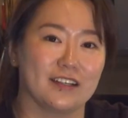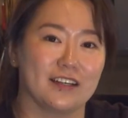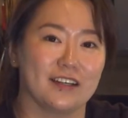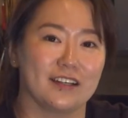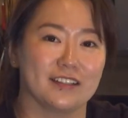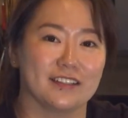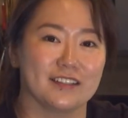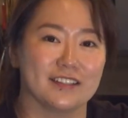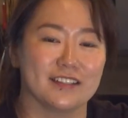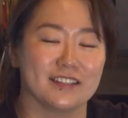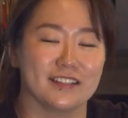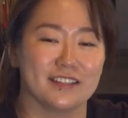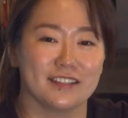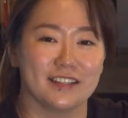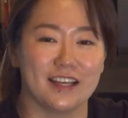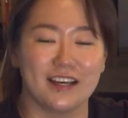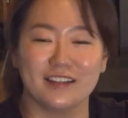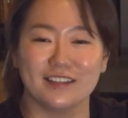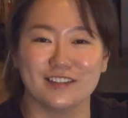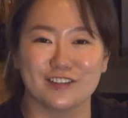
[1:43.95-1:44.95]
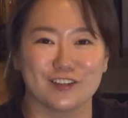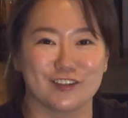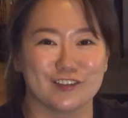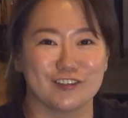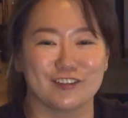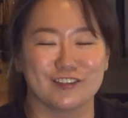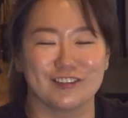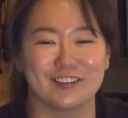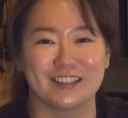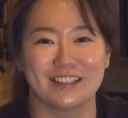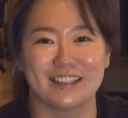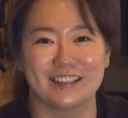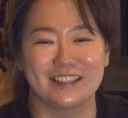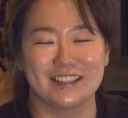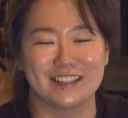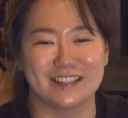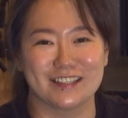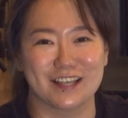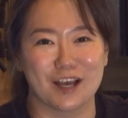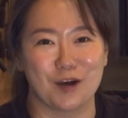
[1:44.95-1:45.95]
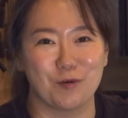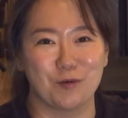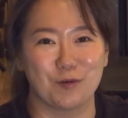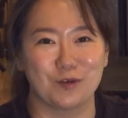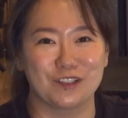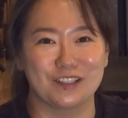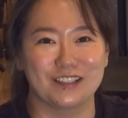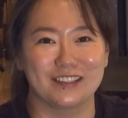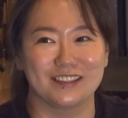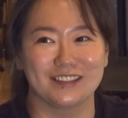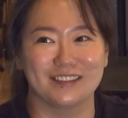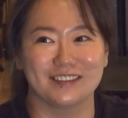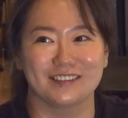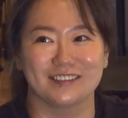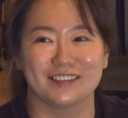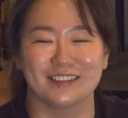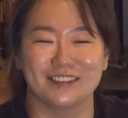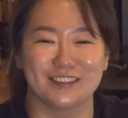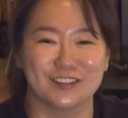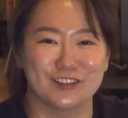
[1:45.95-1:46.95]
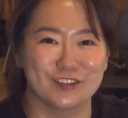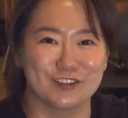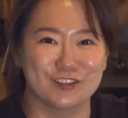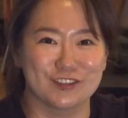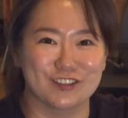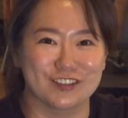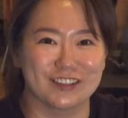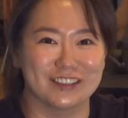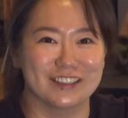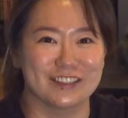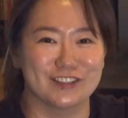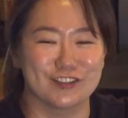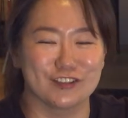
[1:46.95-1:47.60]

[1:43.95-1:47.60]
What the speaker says: And yeah, so this is how we usually